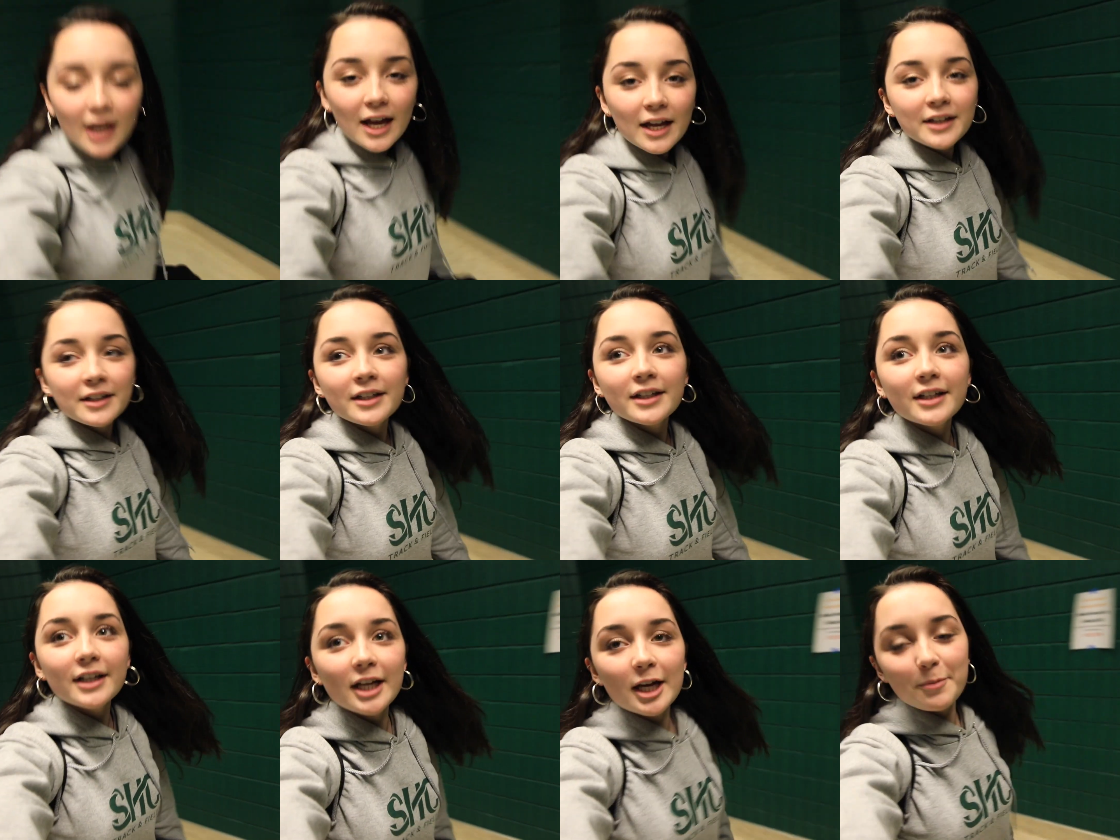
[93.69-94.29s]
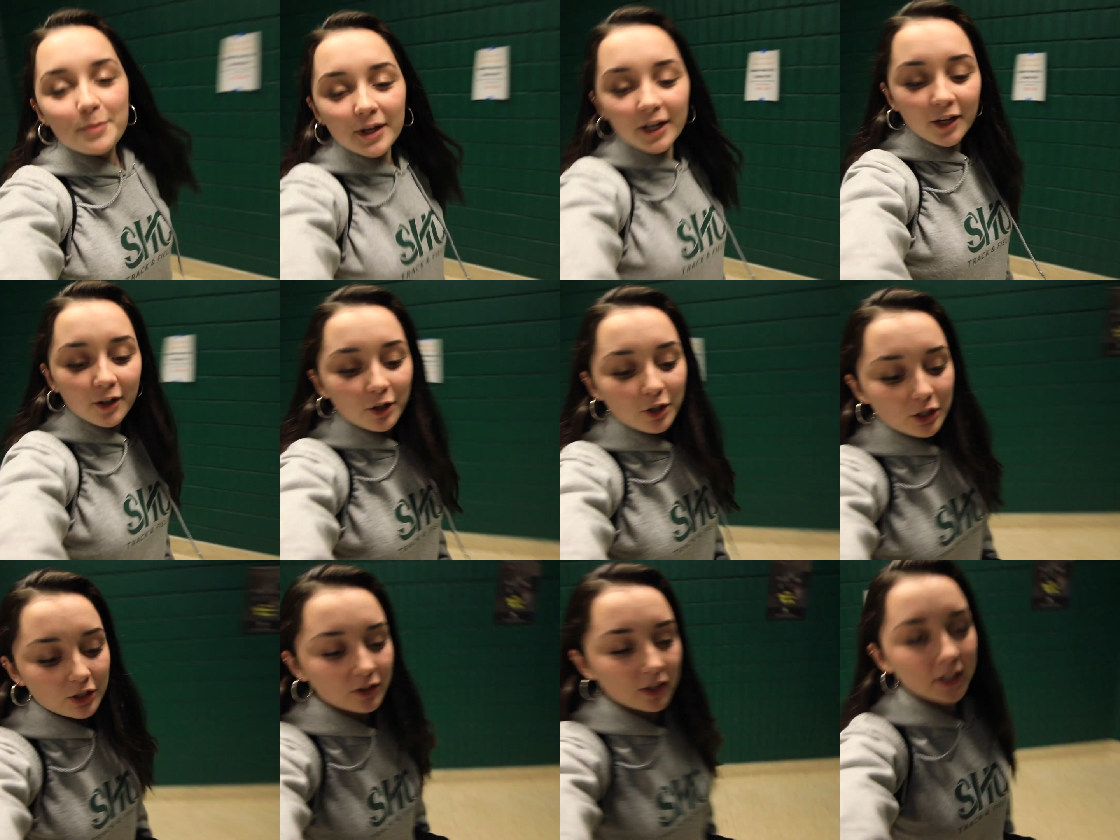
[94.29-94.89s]
Heading to AP
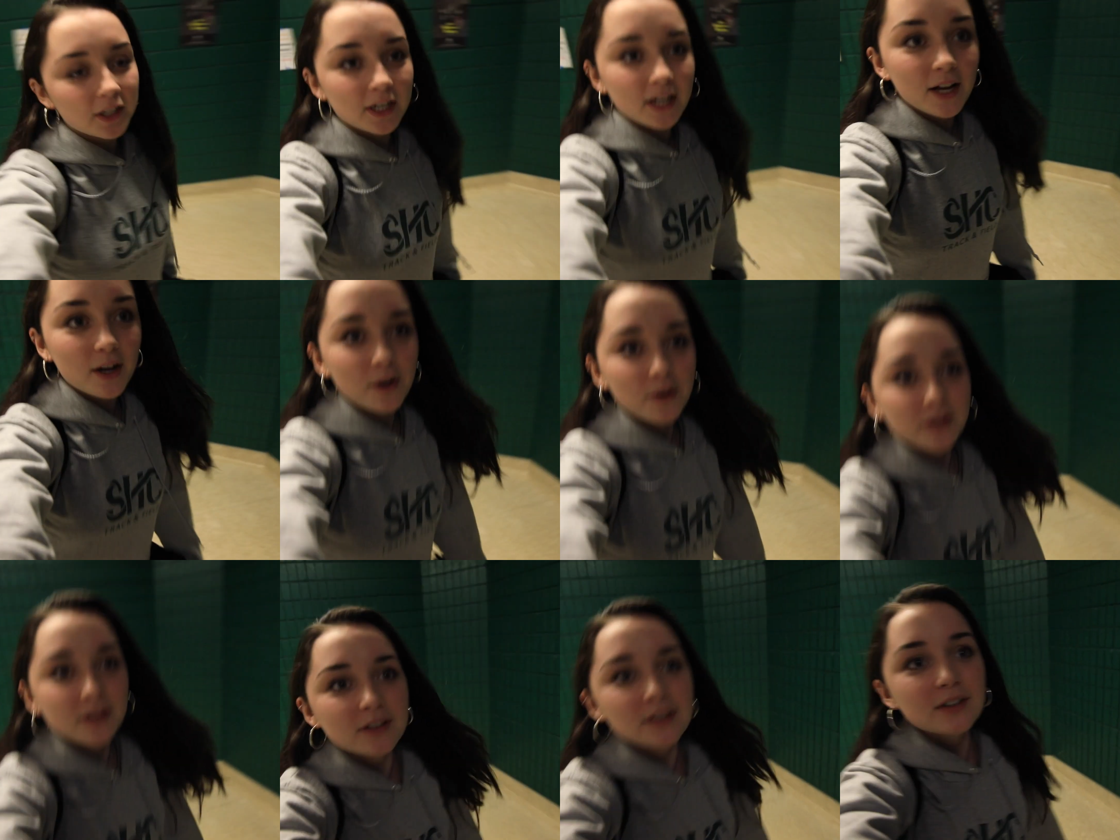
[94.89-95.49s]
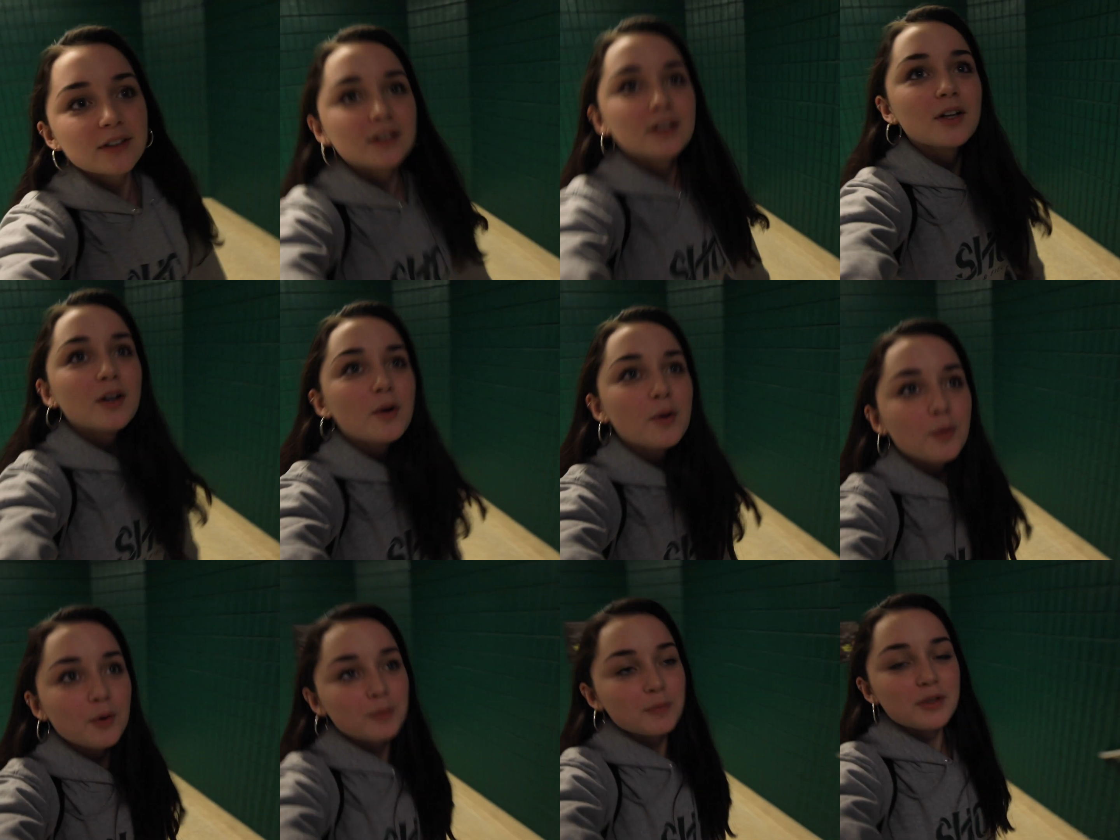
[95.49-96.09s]
English right now
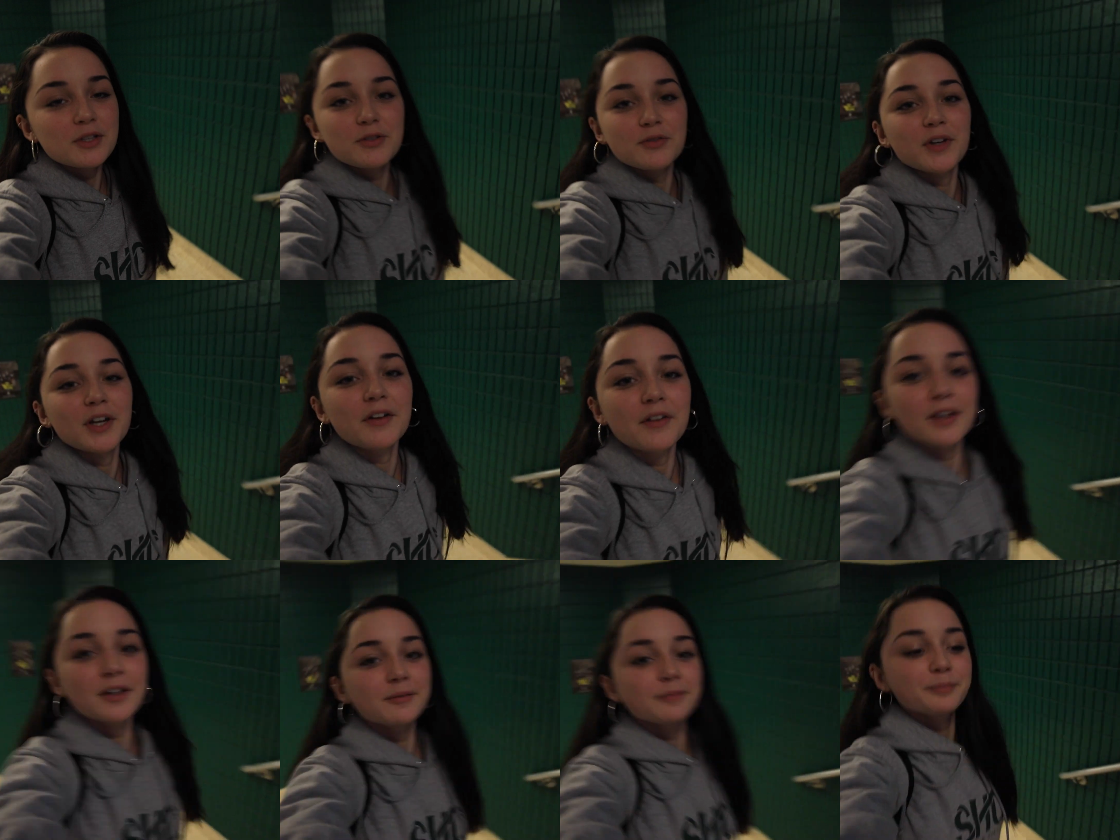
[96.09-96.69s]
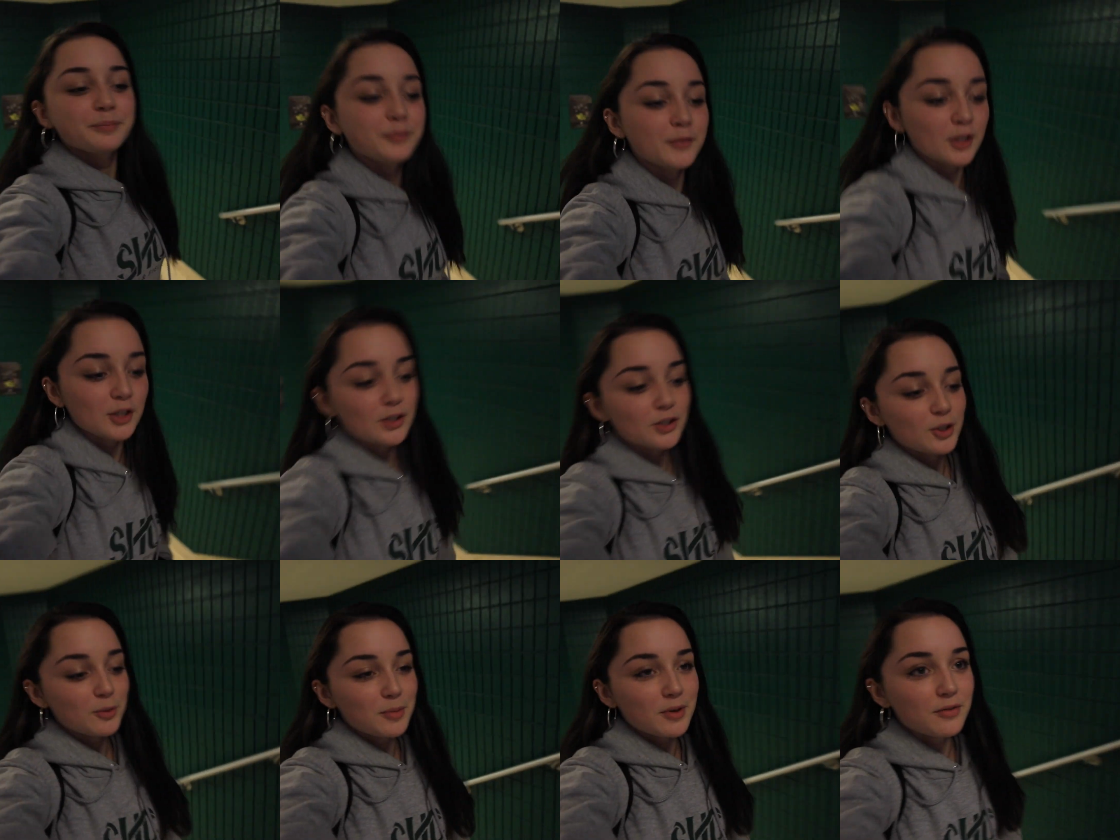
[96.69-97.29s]
with Miss Phelan.
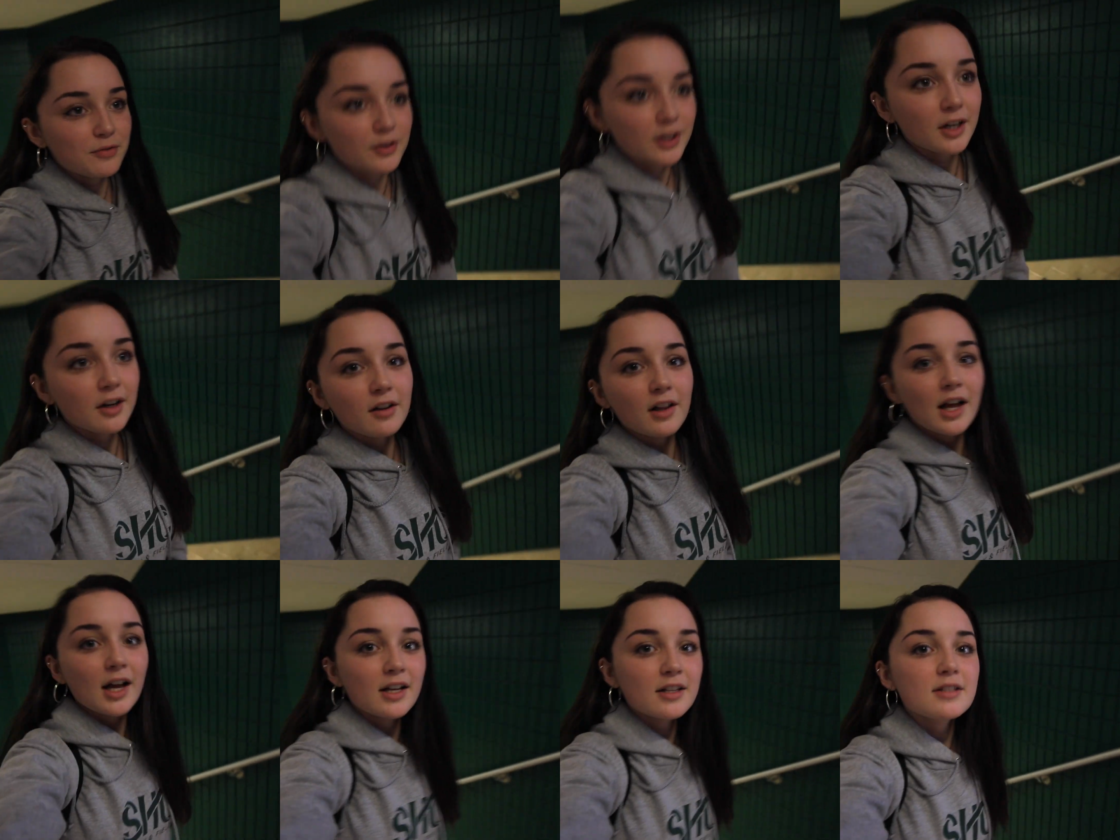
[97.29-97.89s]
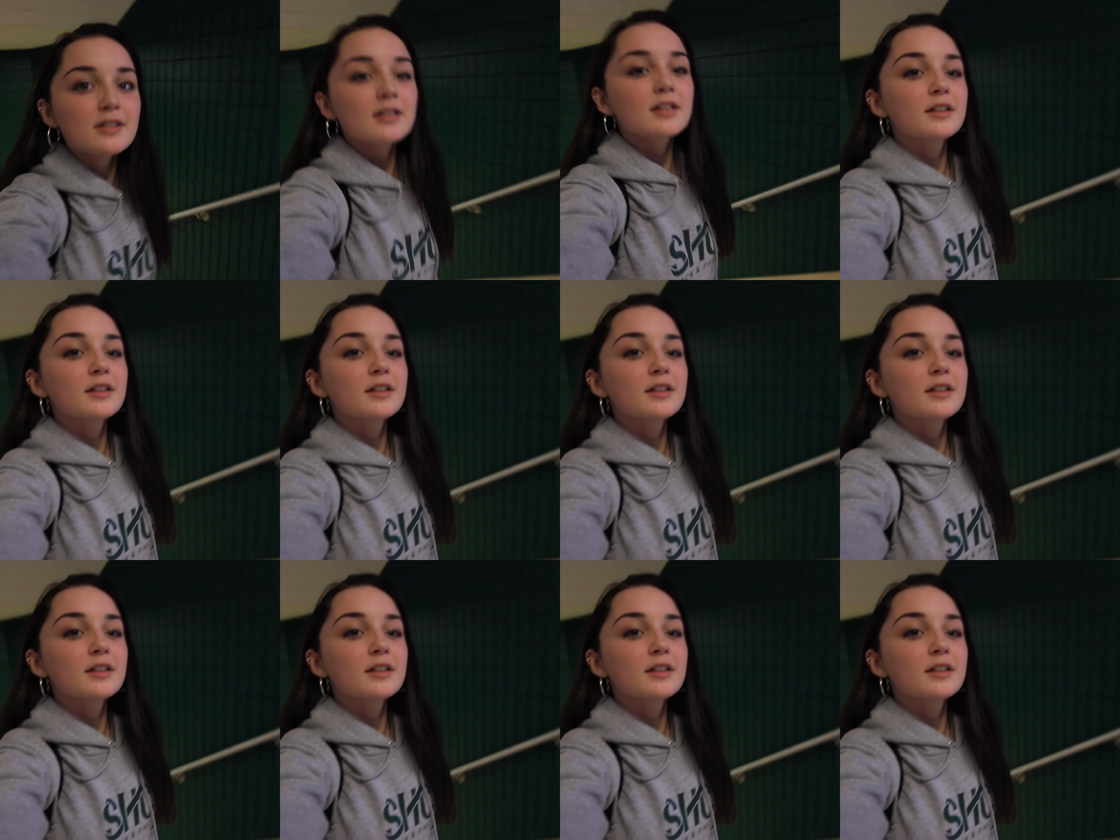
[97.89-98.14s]
Should be a fun class.